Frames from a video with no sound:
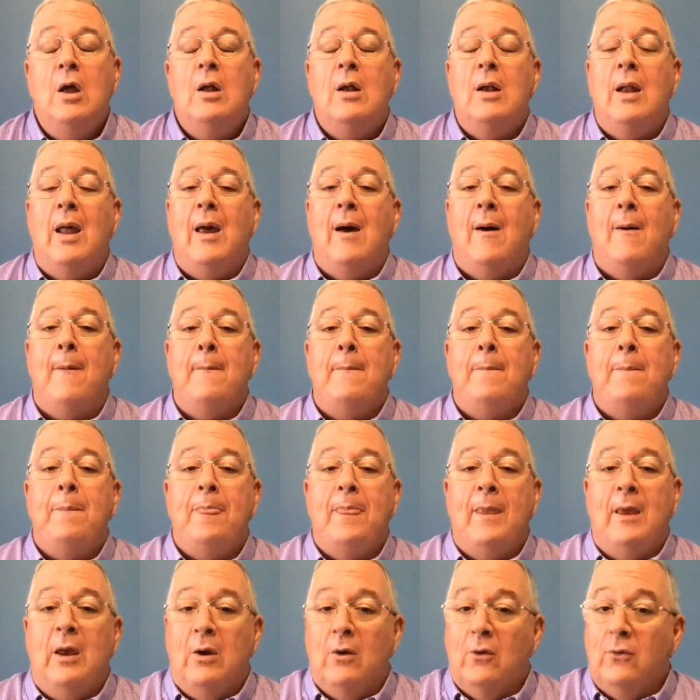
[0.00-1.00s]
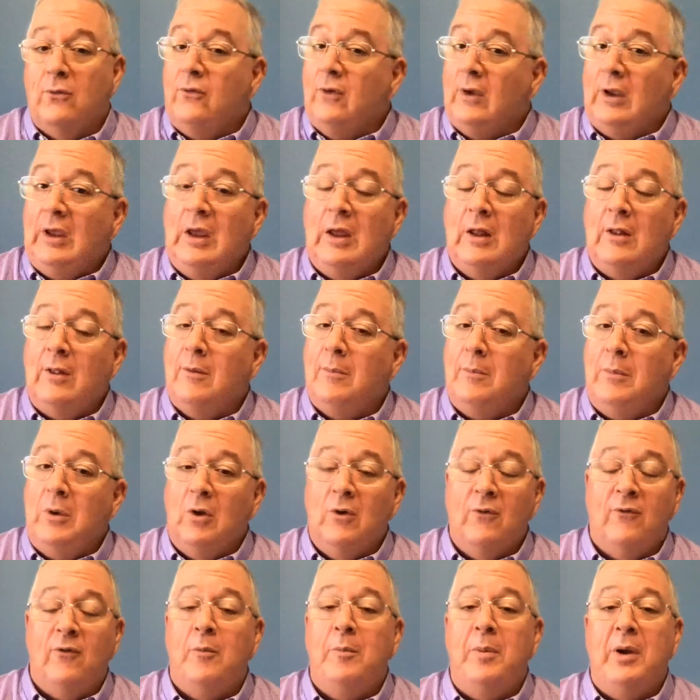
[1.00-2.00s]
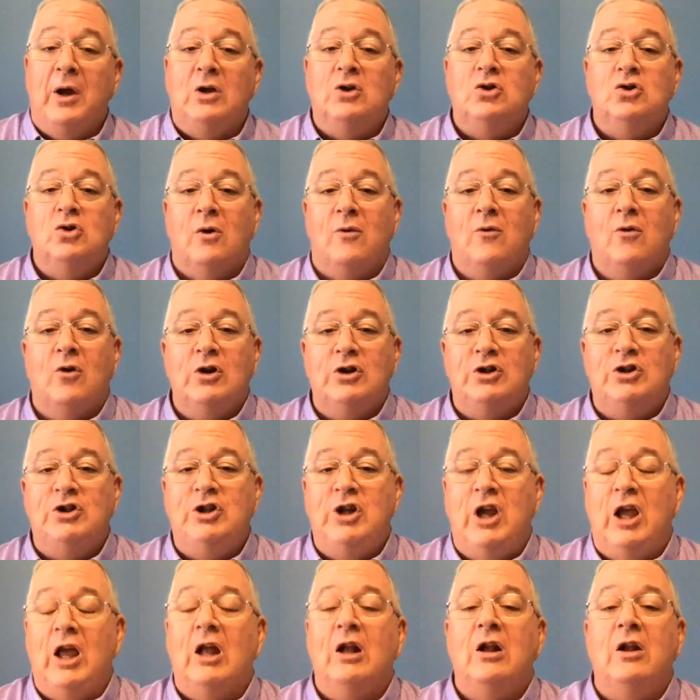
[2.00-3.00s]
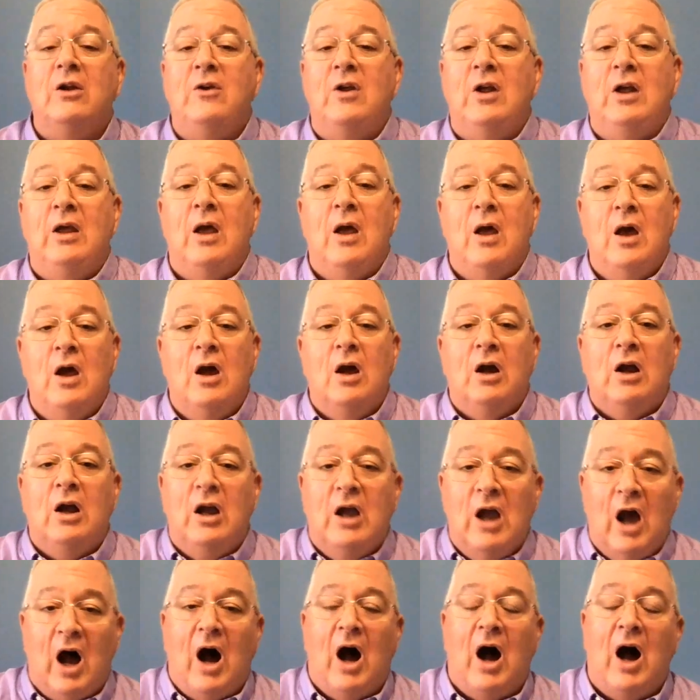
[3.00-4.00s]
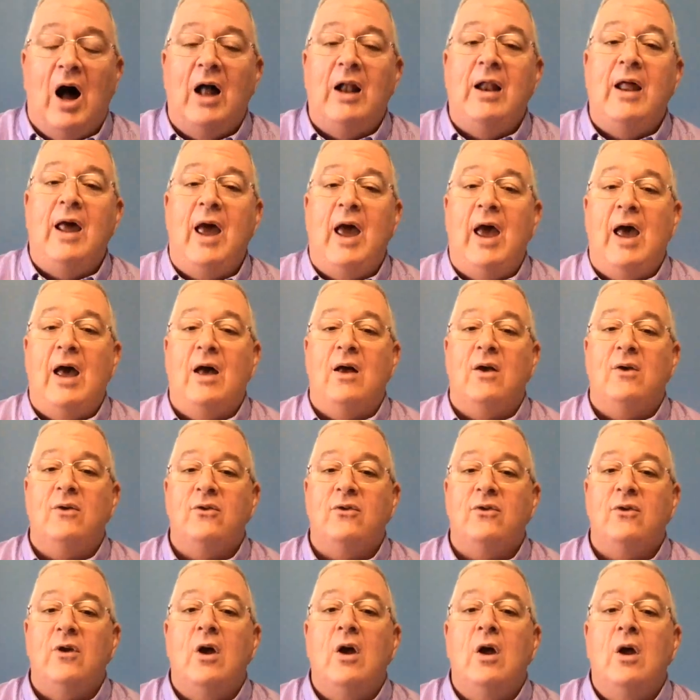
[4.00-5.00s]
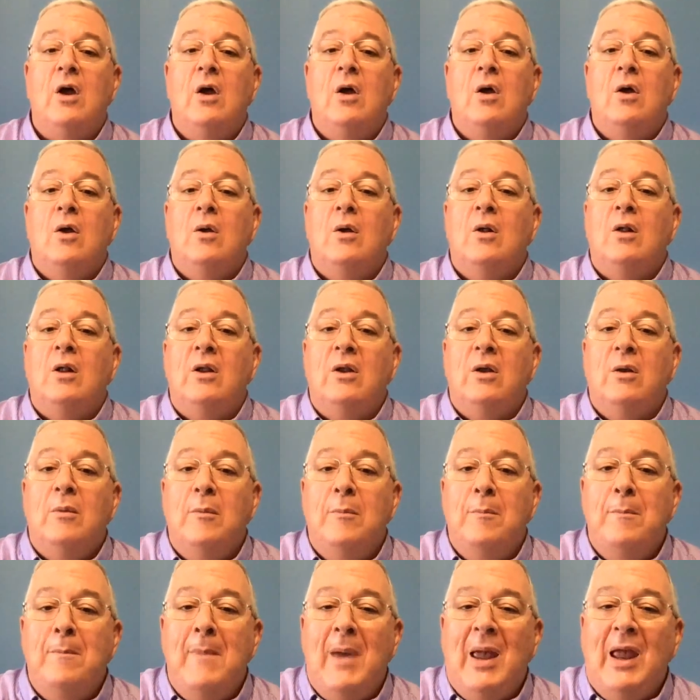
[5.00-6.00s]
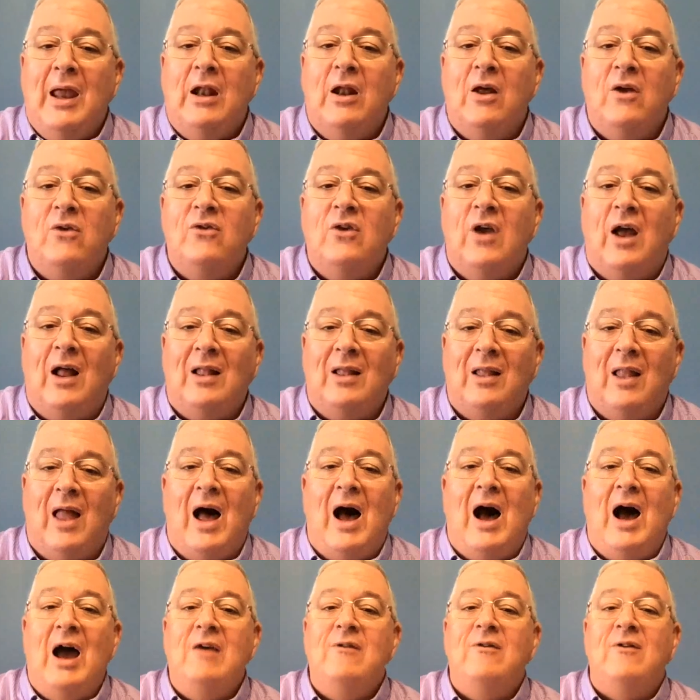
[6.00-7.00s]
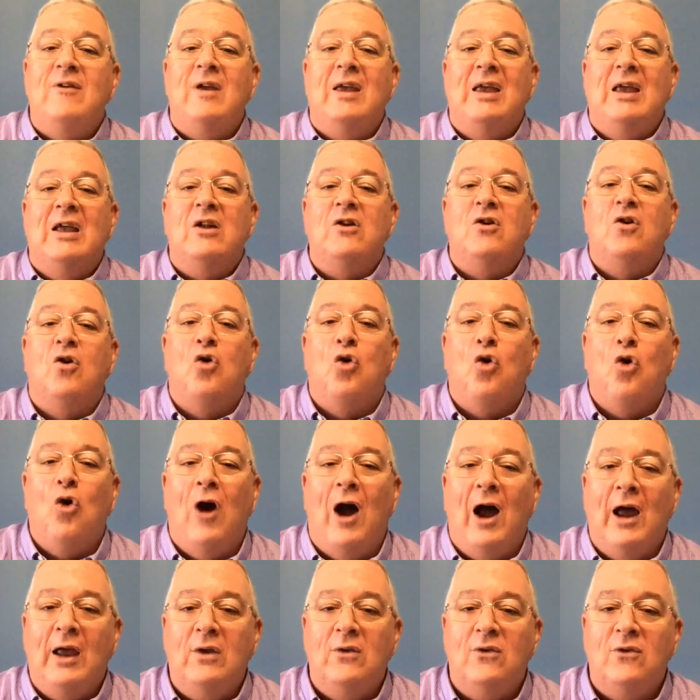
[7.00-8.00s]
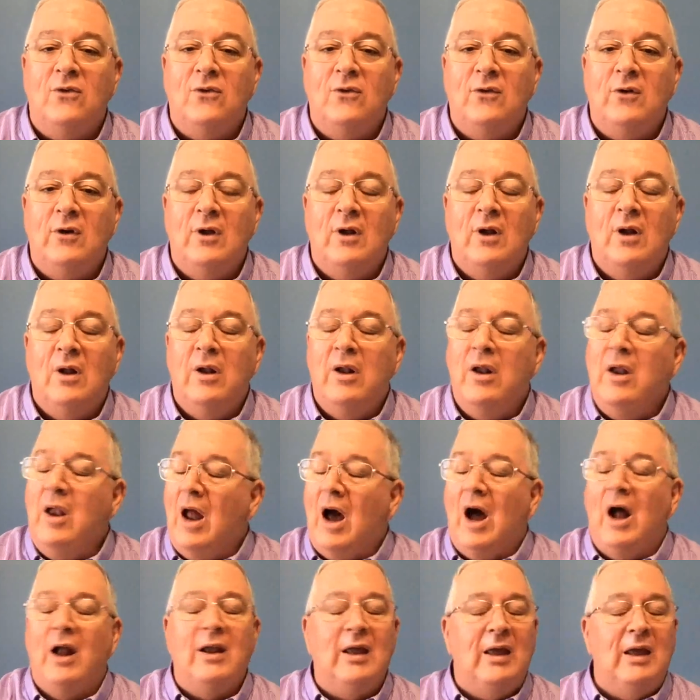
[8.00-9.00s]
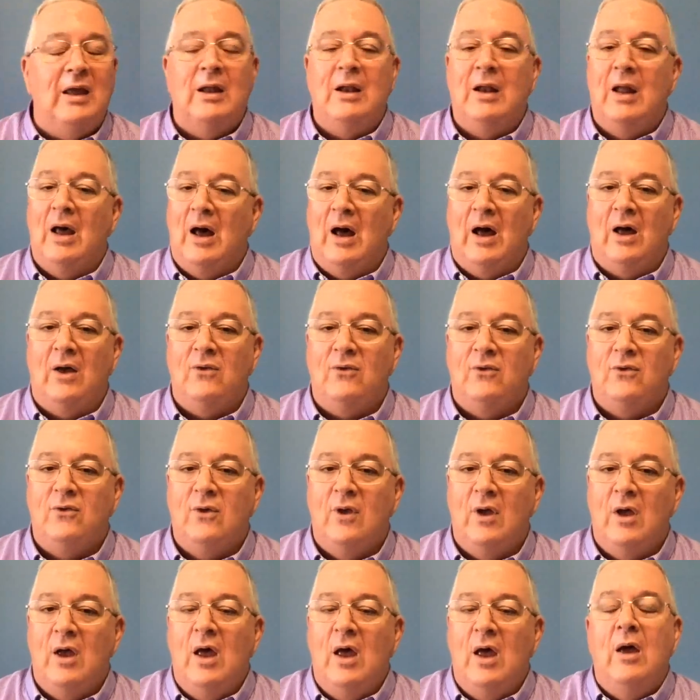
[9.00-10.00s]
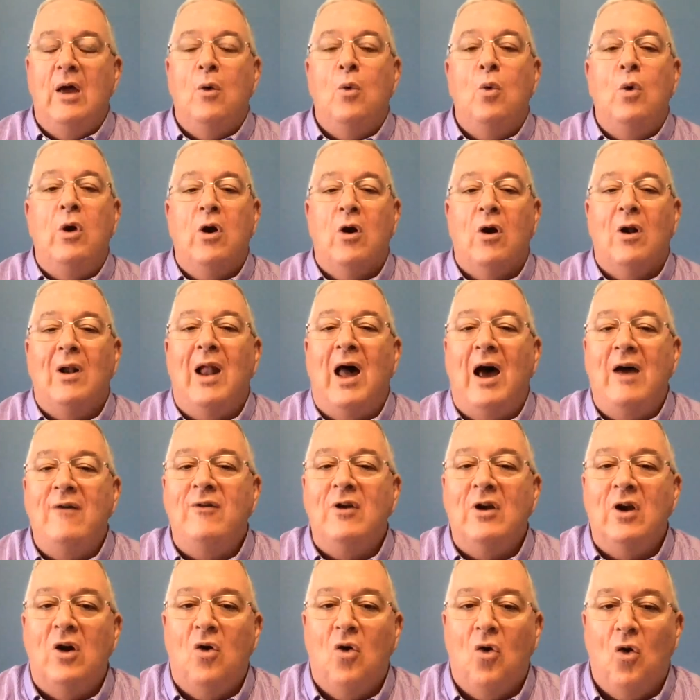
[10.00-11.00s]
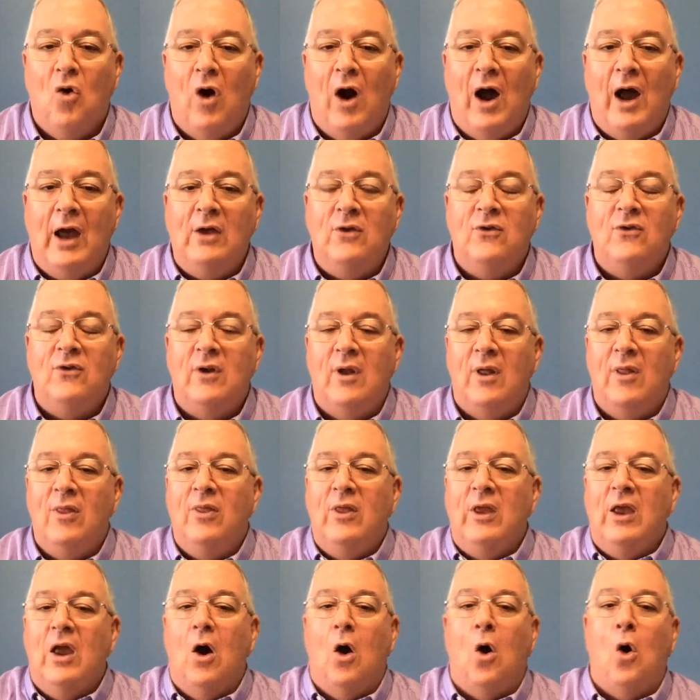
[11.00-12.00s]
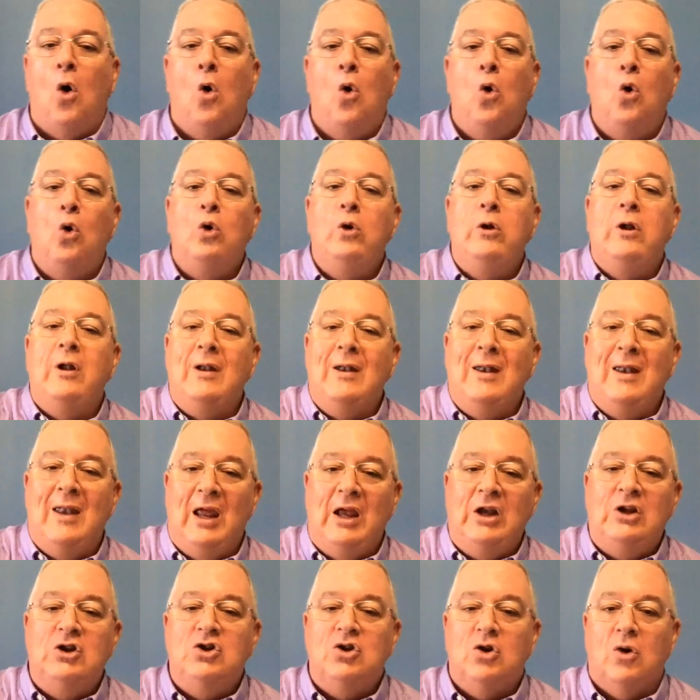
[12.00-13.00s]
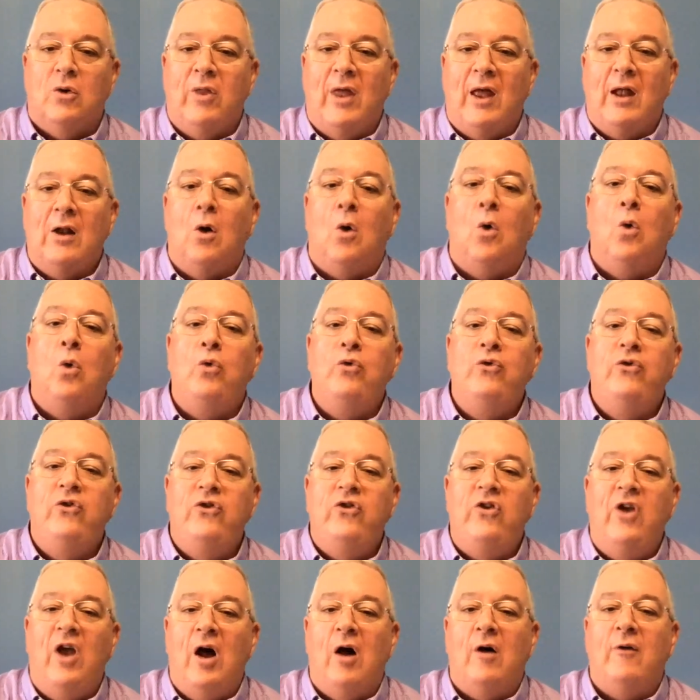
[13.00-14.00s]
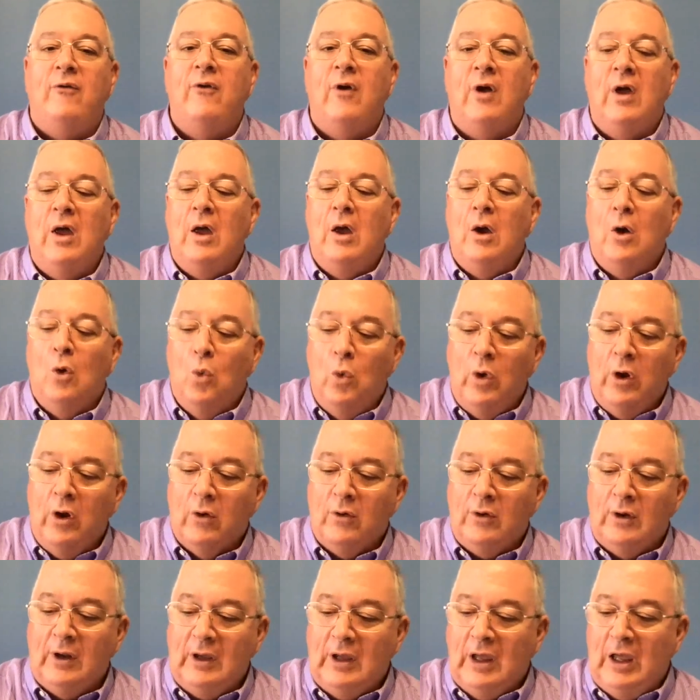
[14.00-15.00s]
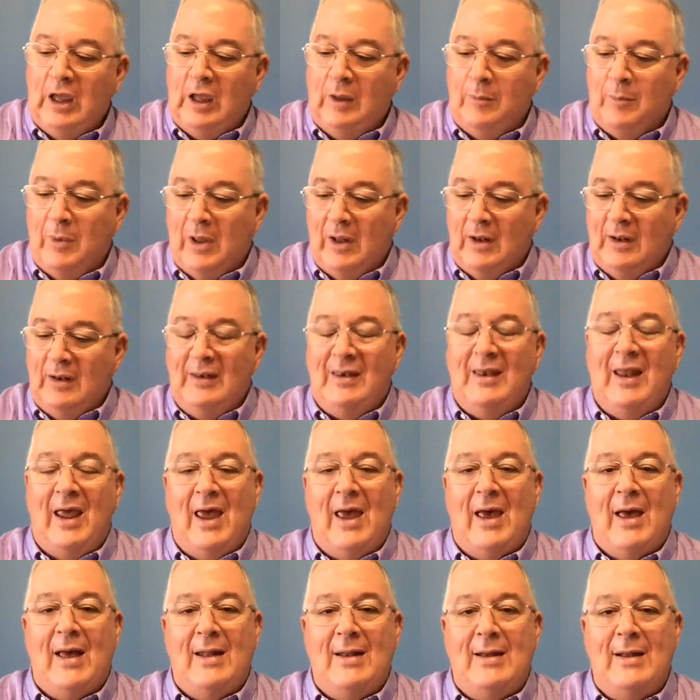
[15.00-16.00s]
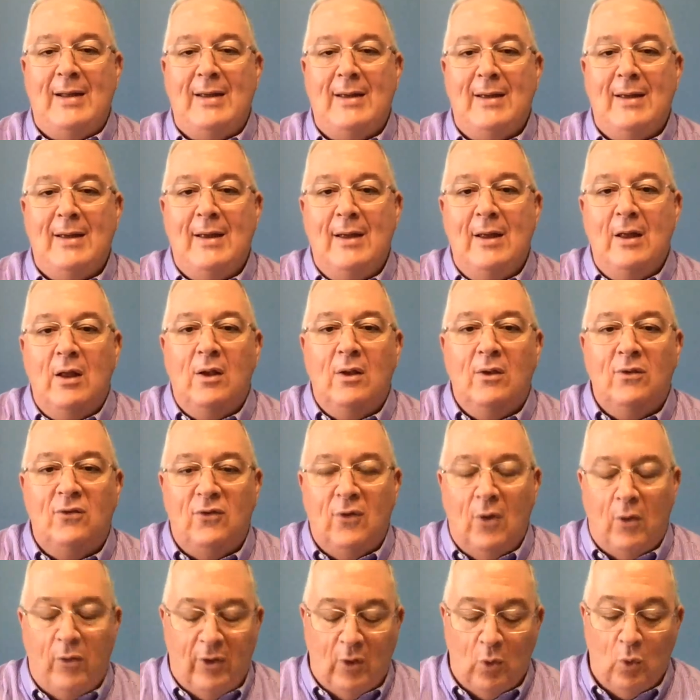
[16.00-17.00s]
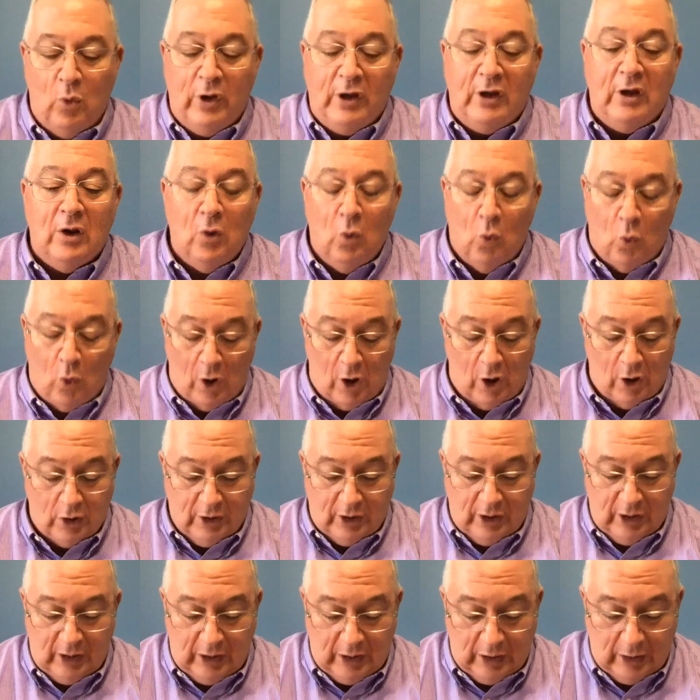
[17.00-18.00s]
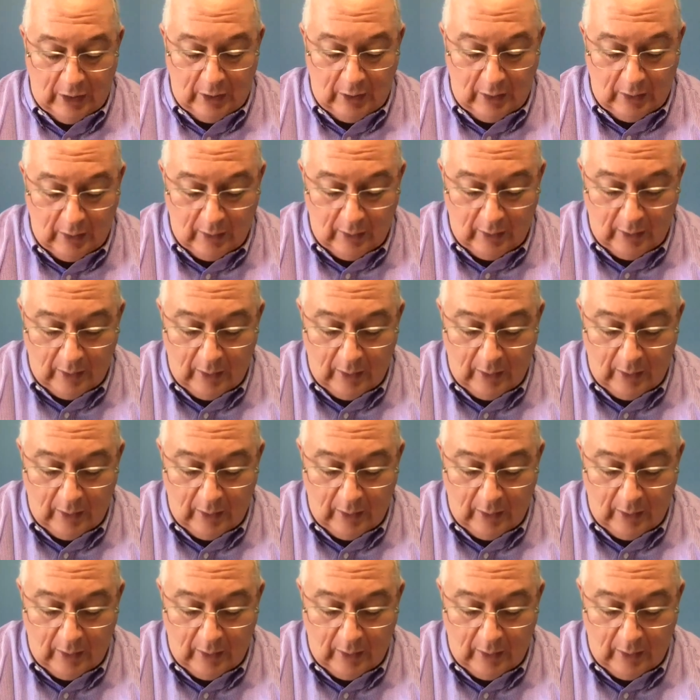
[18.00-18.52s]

now here's again the beautiful picture of Christianity God has made us alive in Christ, not in us. We are alive in Christ. The old nature, that old self, we are to keep dead so that we can walk in